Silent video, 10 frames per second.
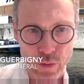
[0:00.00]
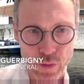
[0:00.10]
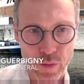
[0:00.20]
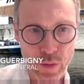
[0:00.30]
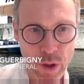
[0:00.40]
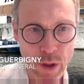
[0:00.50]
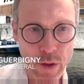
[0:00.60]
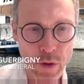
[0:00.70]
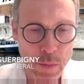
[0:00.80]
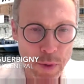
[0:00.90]
to
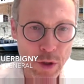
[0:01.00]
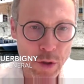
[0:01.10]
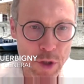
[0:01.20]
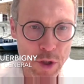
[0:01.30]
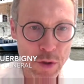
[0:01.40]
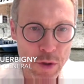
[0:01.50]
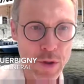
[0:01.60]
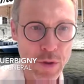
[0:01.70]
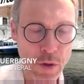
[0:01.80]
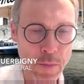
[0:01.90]
European
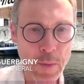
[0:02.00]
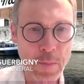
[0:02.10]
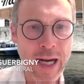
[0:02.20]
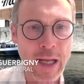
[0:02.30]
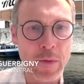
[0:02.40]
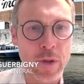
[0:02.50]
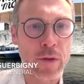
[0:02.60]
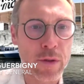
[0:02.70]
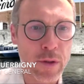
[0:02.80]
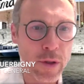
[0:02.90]
Commission, European
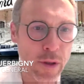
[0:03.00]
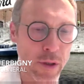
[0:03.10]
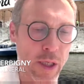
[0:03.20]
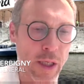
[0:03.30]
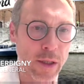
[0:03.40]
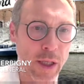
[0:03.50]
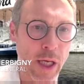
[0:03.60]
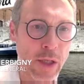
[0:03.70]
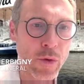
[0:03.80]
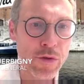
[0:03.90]
Parliament,
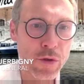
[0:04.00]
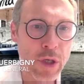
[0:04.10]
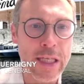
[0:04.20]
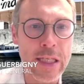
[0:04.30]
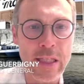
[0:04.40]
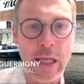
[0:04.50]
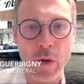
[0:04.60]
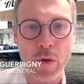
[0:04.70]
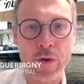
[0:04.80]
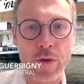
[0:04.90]
and other key
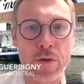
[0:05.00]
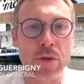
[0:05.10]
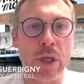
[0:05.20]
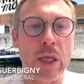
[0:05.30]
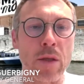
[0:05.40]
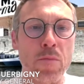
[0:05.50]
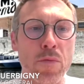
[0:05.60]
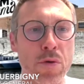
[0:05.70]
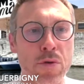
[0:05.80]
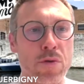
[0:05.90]
stakeholders in
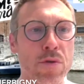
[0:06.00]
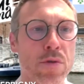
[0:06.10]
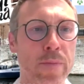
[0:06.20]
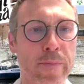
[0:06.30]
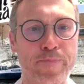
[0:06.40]
Brussels.